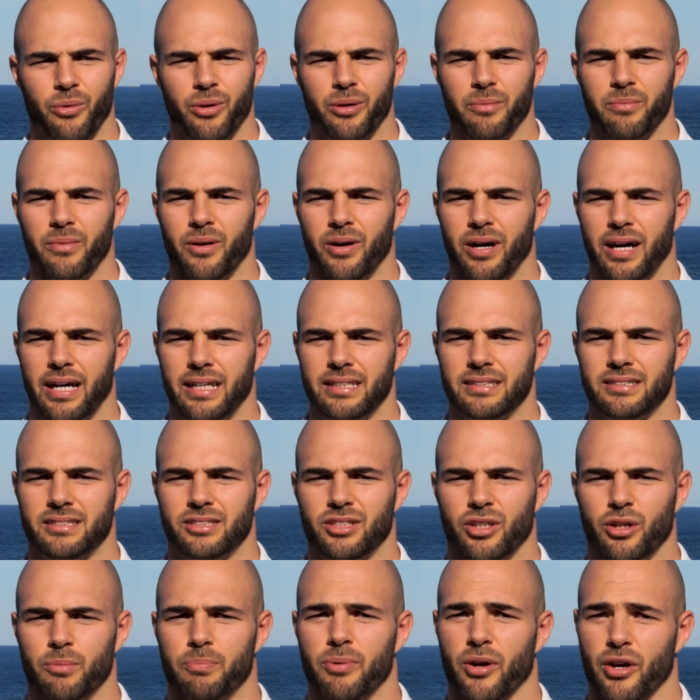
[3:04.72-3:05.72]
wouldn't mind
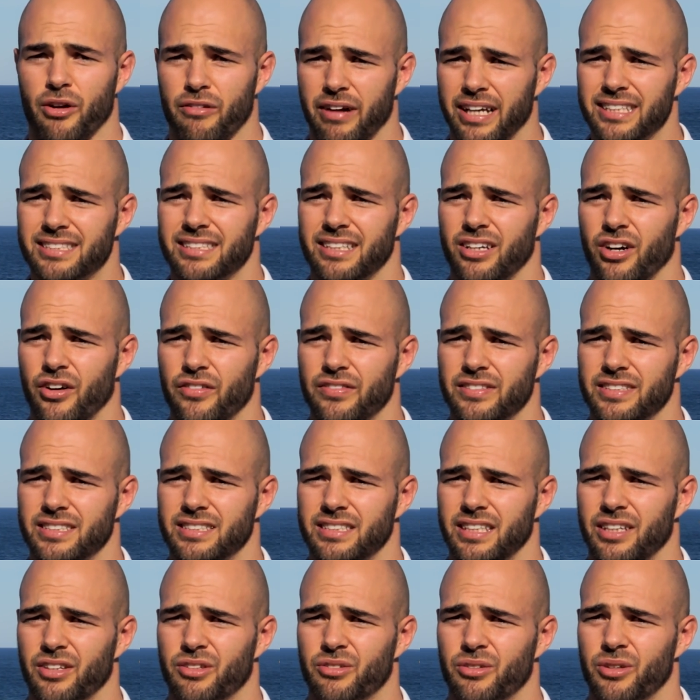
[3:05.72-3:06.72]
sort of progressing
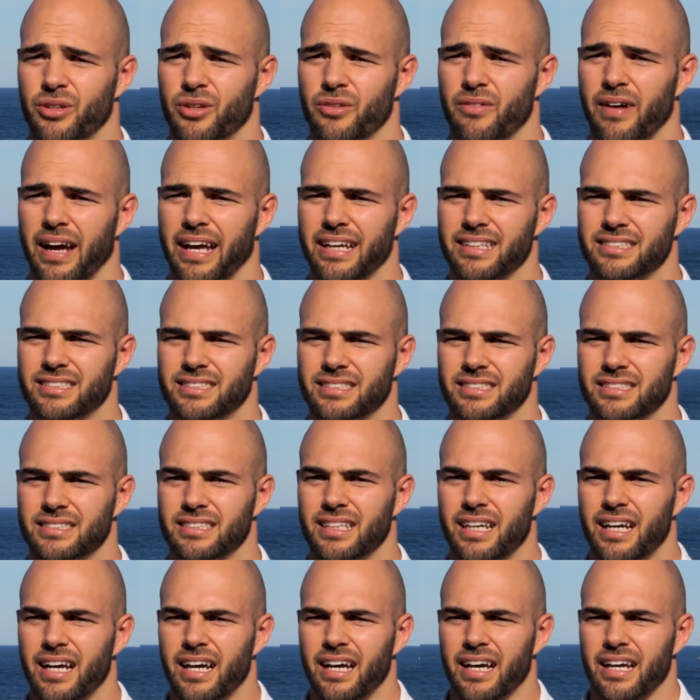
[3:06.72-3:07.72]
obviously through the ranks and
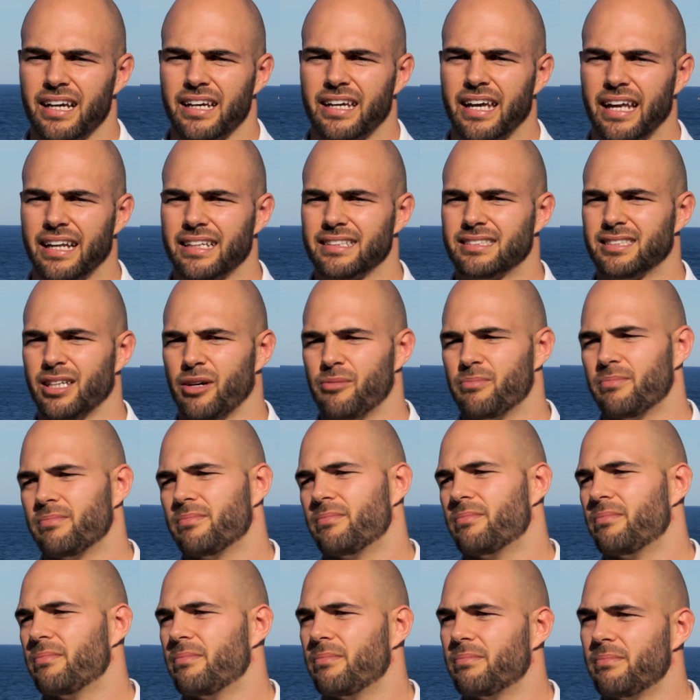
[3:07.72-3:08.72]
getting
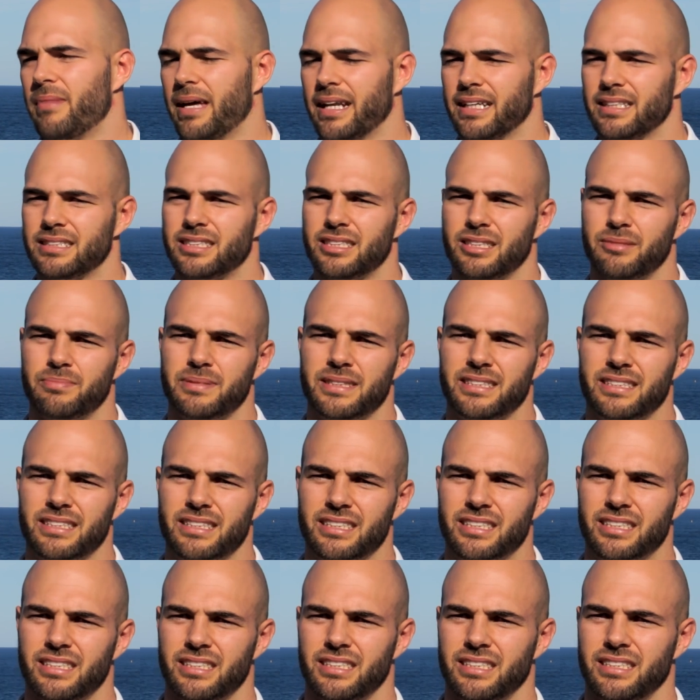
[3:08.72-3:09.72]
some manager
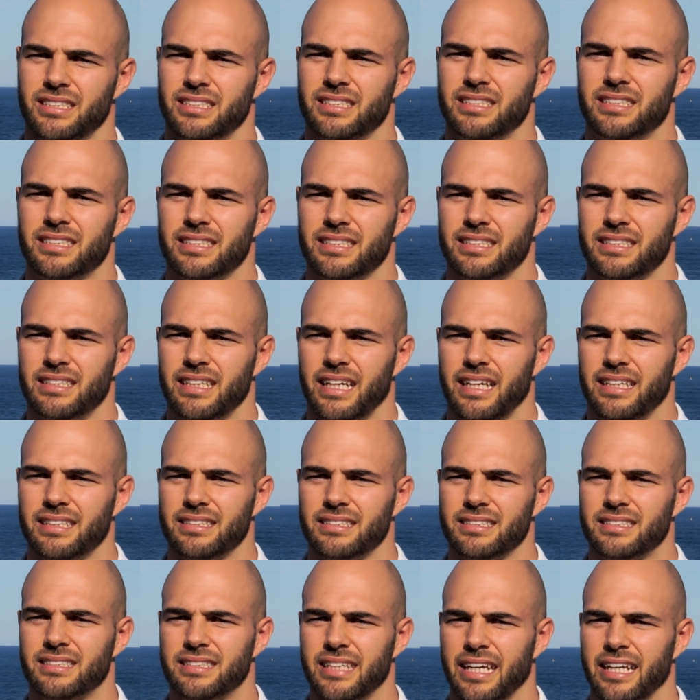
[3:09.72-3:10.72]
positions
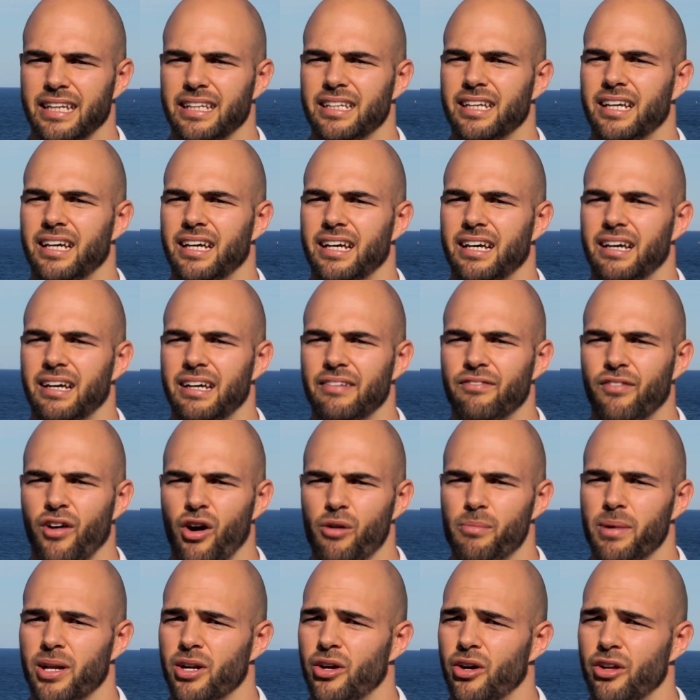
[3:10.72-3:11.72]
and senior
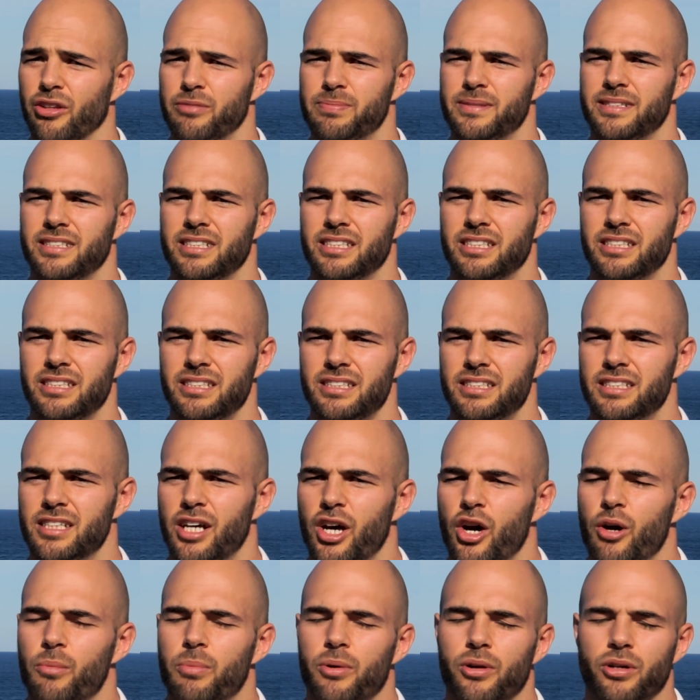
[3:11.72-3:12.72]
environmental health positions,
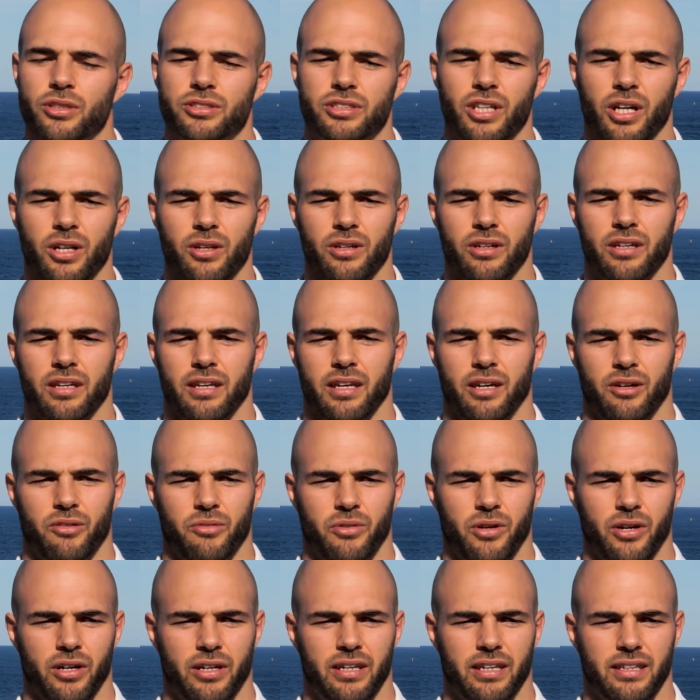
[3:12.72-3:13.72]
but also looking at
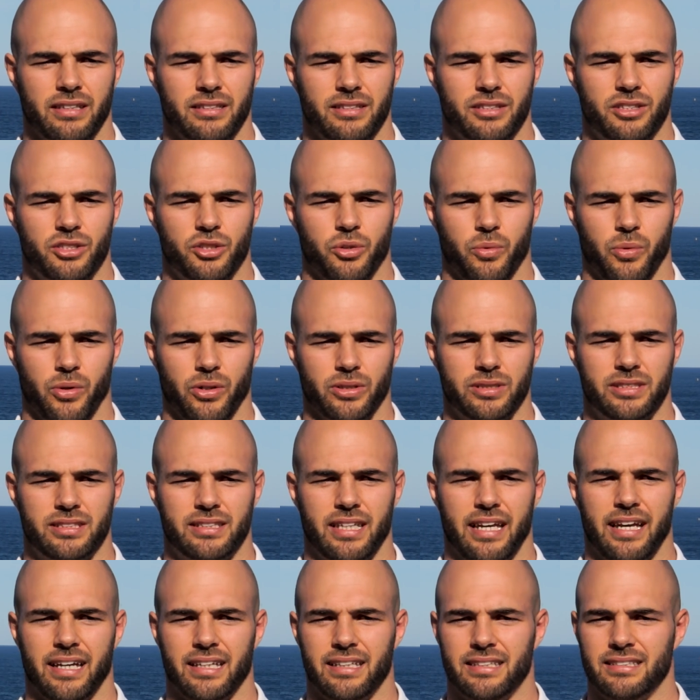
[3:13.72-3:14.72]
working towards
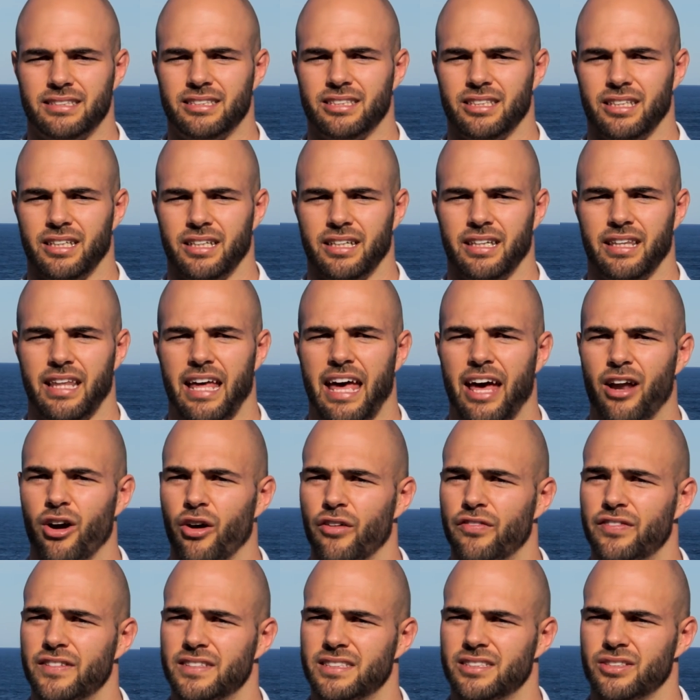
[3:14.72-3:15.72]
down into the head
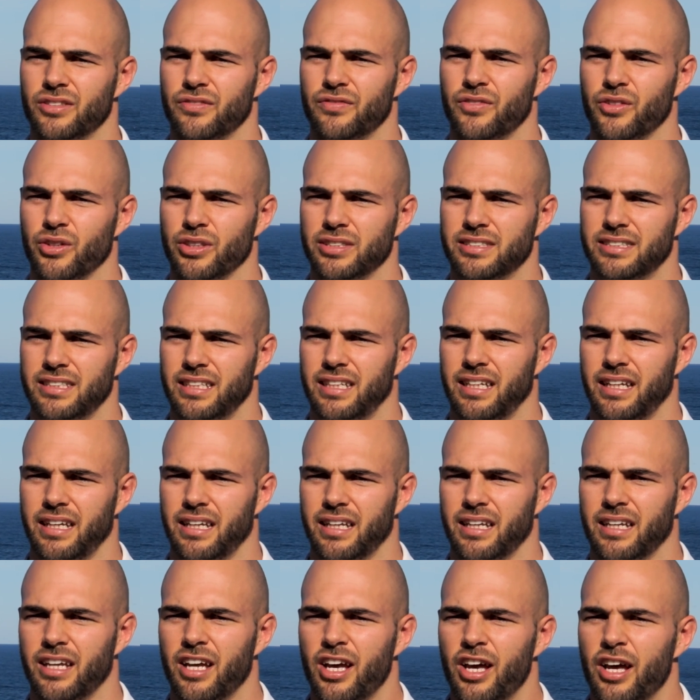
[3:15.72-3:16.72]
office of North Sydney
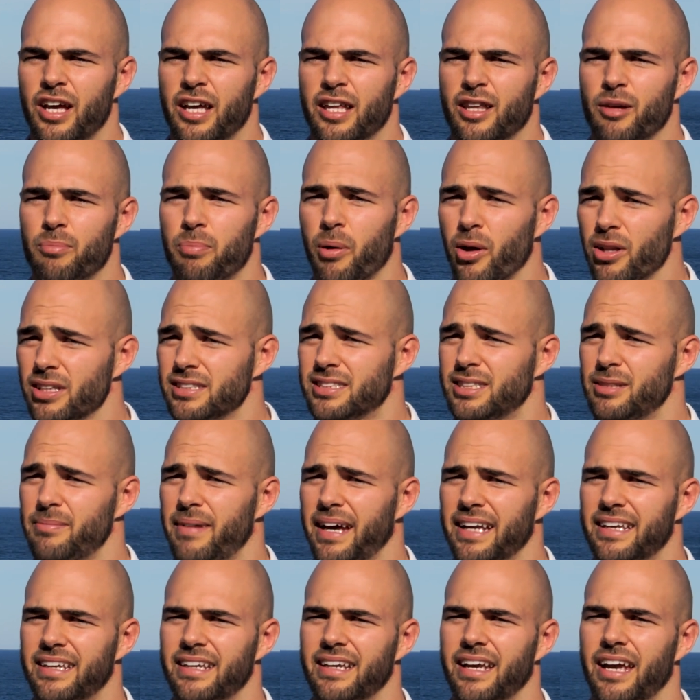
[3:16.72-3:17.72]
and in the
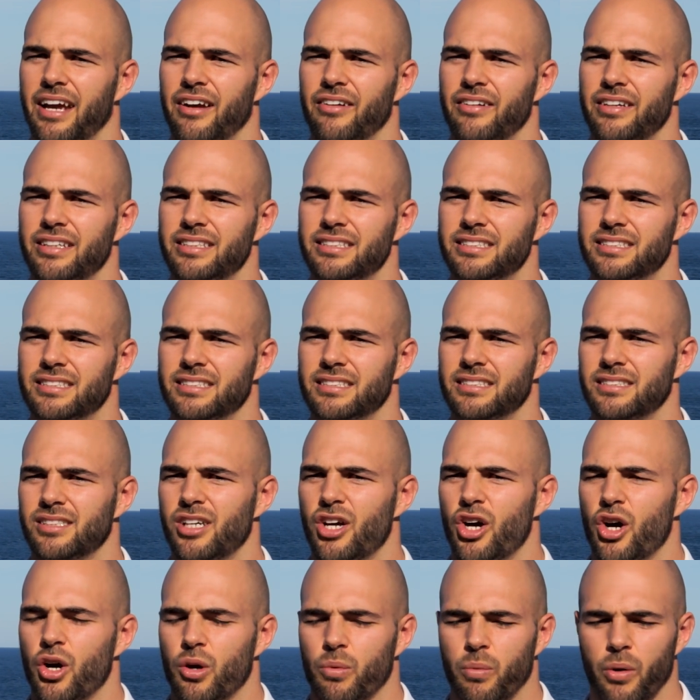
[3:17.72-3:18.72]
policy-making areas and
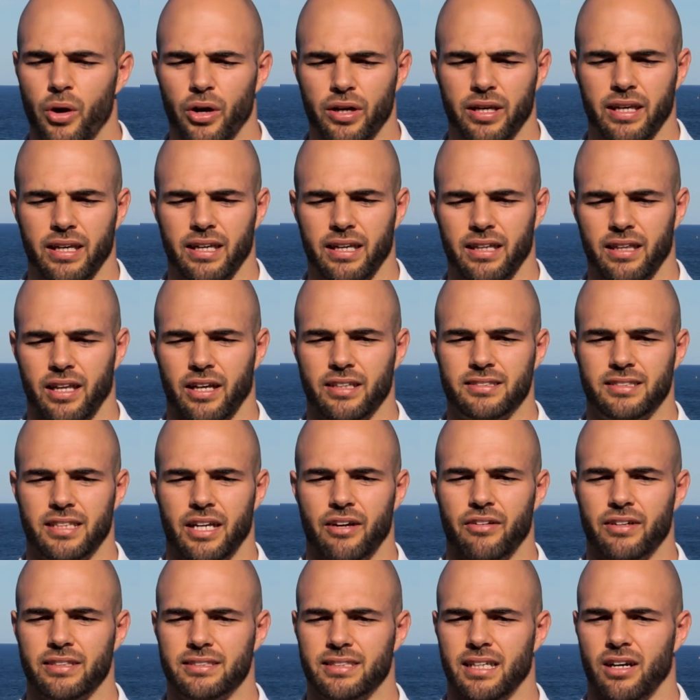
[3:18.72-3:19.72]
working in those
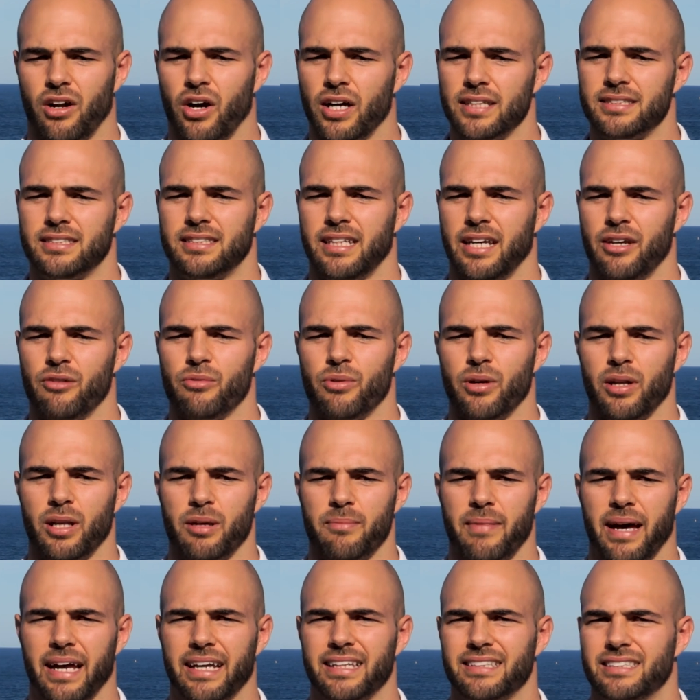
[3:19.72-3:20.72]
areas that I see really
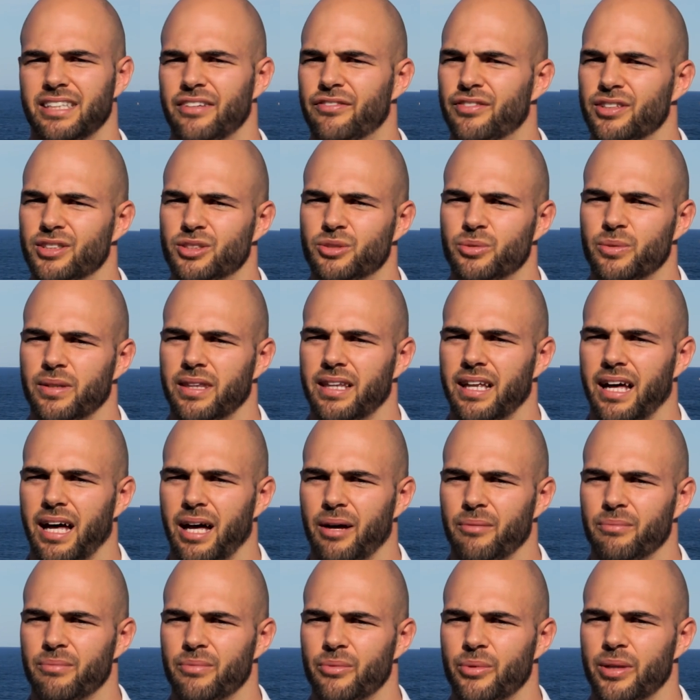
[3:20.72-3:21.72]
make a difference with
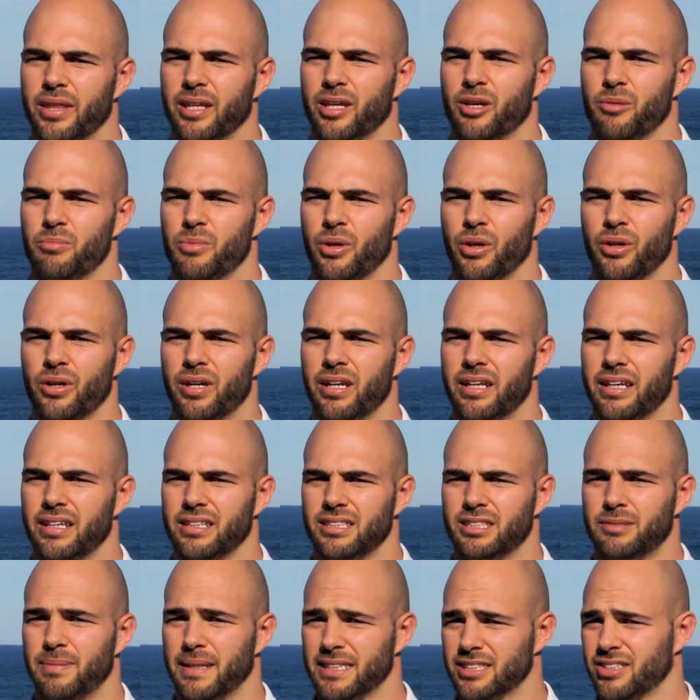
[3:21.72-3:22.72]
the community
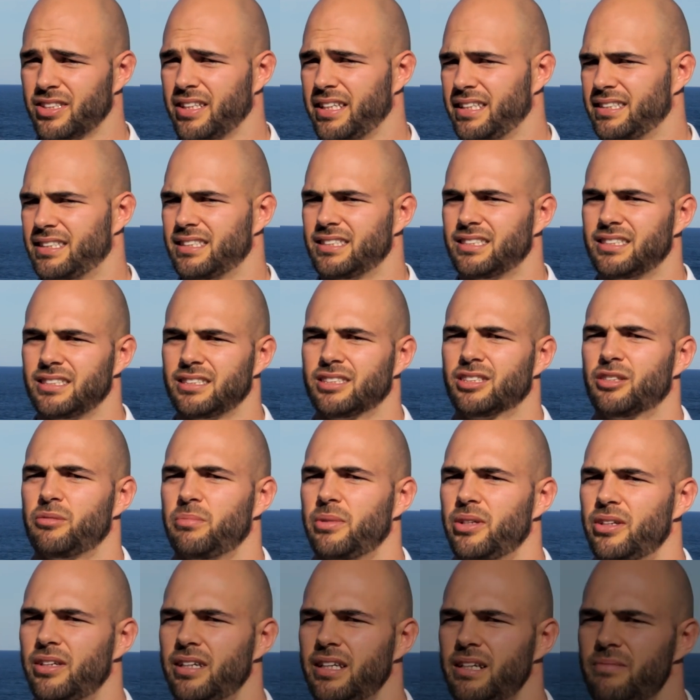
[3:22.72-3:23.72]
and especially the Indigenous
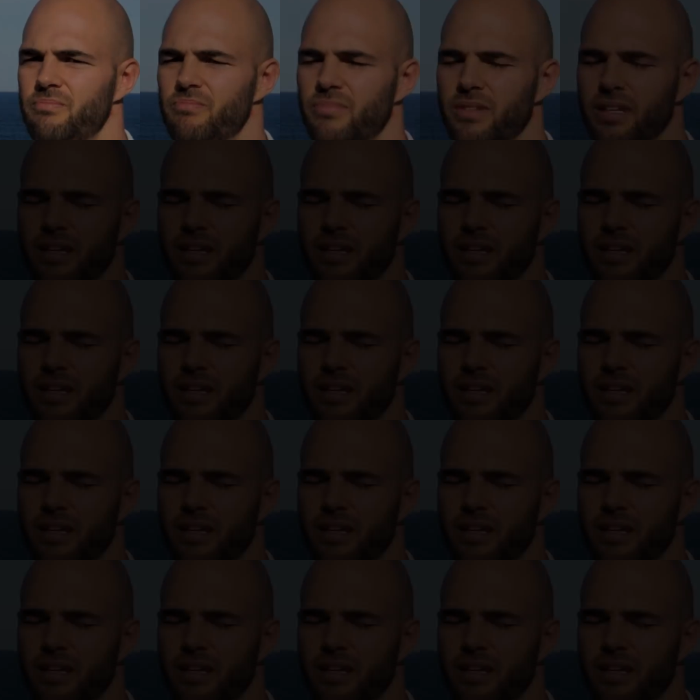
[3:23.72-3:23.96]
community.